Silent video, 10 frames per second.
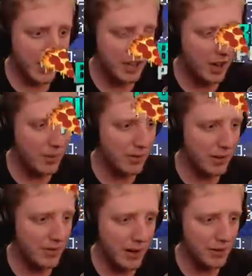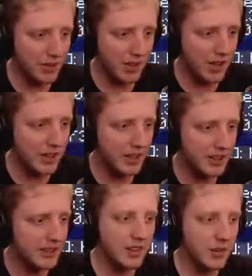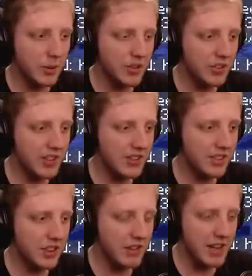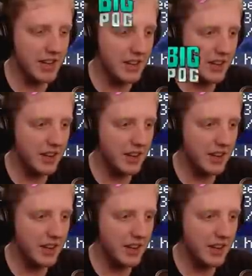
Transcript: I can't remember if I found this or not. Was this season three?